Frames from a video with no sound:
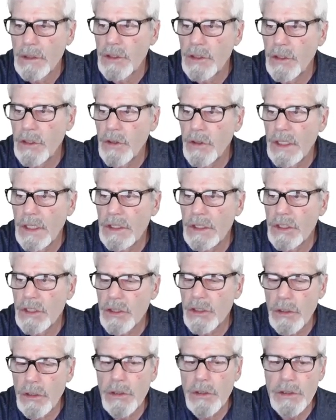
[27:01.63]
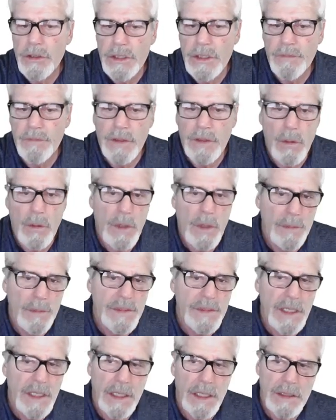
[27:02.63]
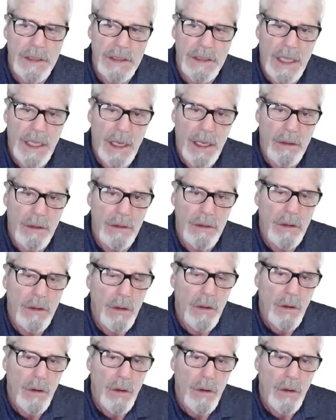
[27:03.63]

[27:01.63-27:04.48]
So you can search if their website is down